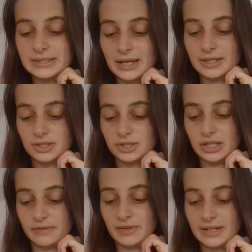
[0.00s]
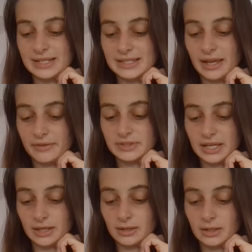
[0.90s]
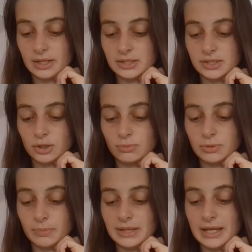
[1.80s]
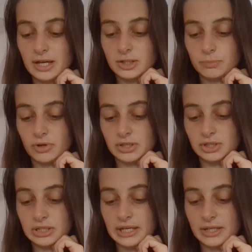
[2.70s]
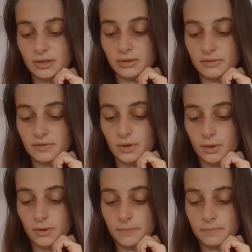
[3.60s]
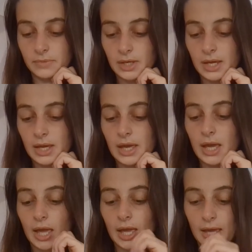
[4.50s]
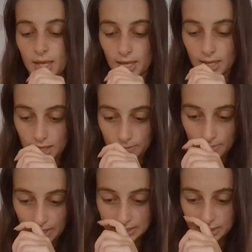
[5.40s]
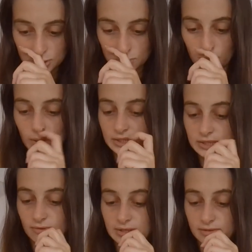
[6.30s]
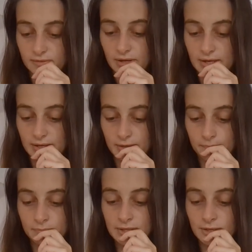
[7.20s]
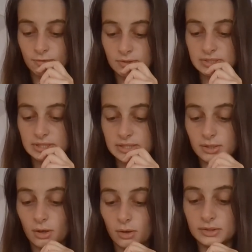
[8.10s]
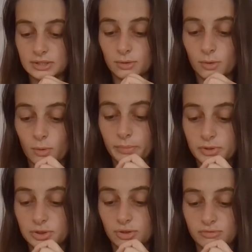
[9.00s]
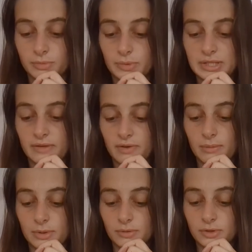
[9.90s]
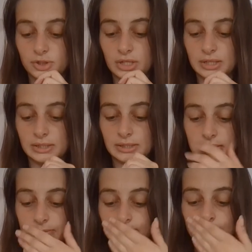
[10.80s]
handkerchief in his left gill and scooped up a large branch lying on the floor. He made it into a white surrender flag. He crossed his claws and hoped the children would give him another chance.